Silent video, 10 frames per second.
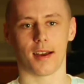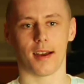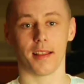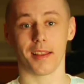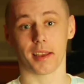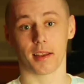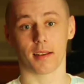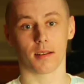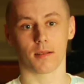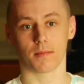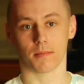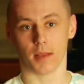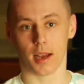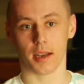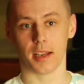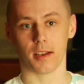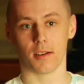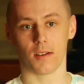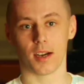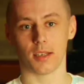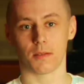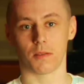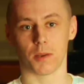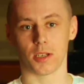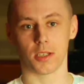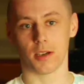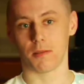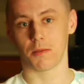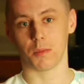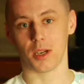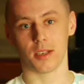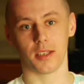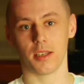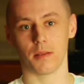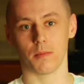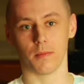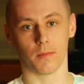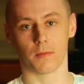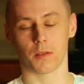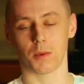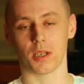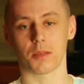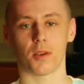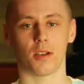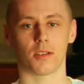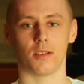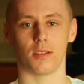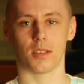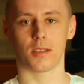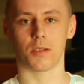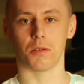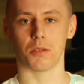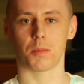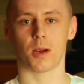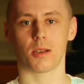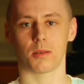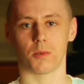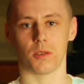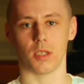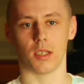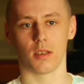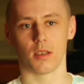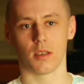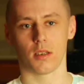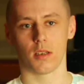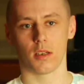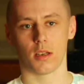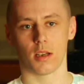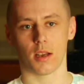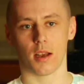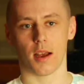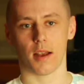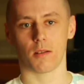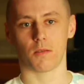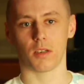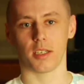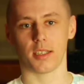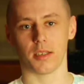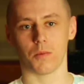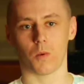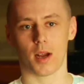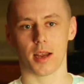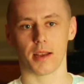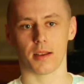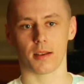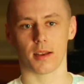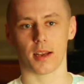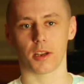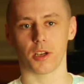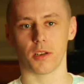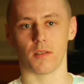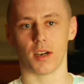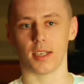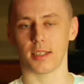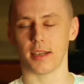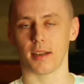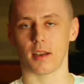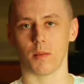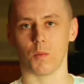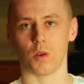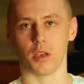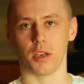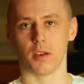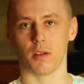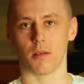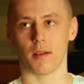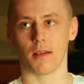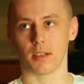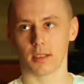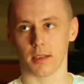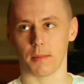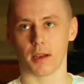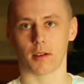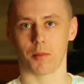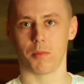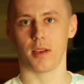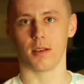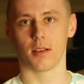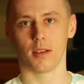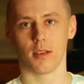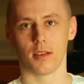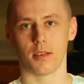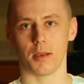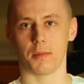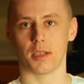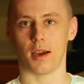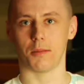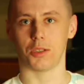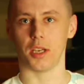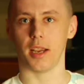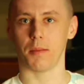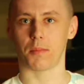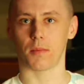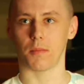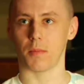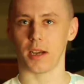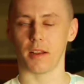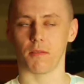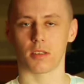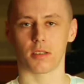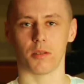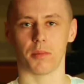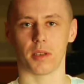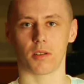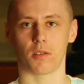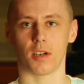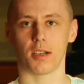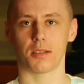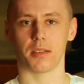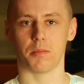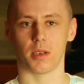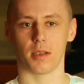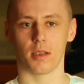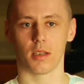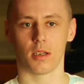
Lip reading: need to race for myself, for my team, for my sponsors as soon as possible. And I don't really see why I couldn't race Anaheim 1. You know, obviously I'm not going to be tip-top shape or might even still be a little rusty, but